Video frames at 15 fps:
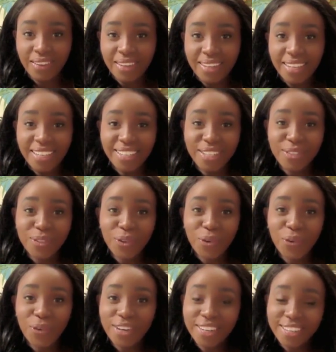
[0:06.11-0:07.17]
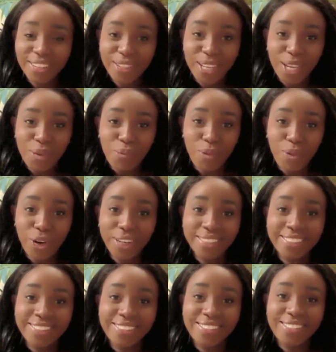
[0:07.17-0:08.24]
It is critically
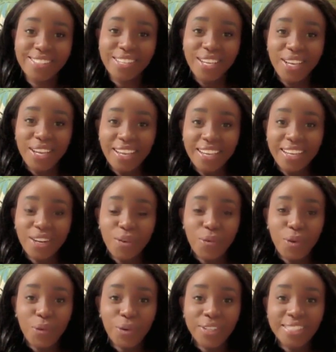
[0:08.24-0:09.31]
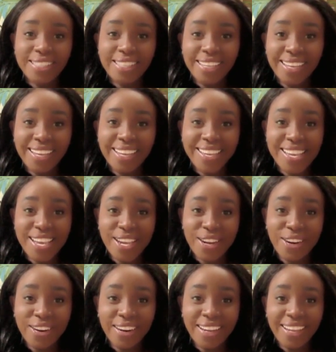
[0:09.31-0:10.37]
important. You know, what we're seeing
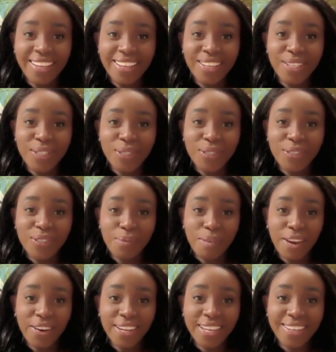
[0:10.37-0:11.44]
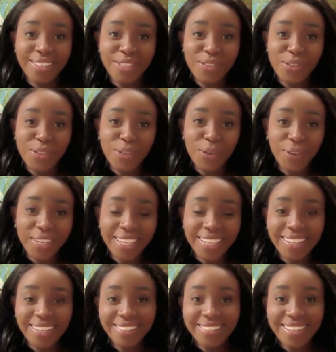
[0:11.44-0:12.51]
here is American
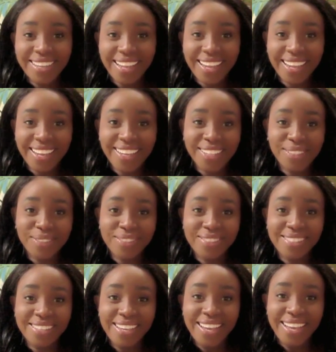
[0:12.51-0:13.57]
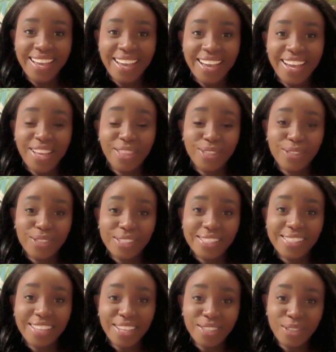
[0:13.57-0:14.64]
ingenuity, and the
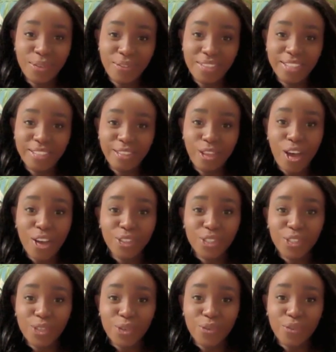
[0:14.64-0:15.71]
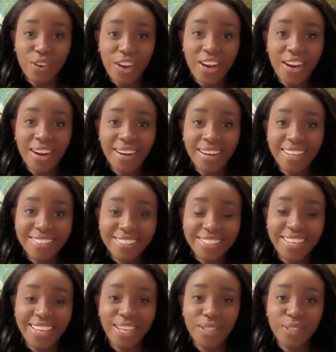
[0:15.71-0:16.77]
success of this launch so far
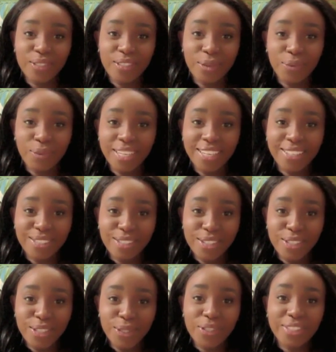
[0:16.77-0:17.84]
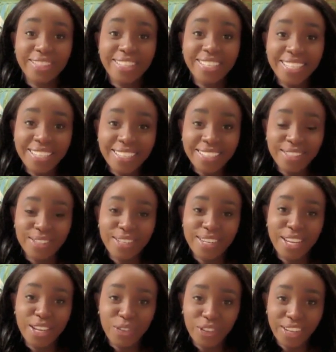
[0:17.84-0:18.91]
indicates that we continue to lead as a
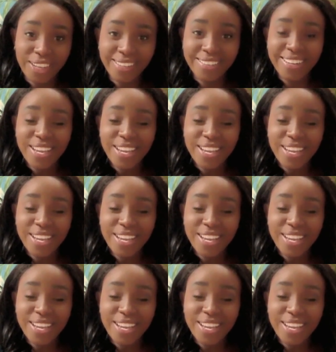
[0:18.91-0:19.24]
nation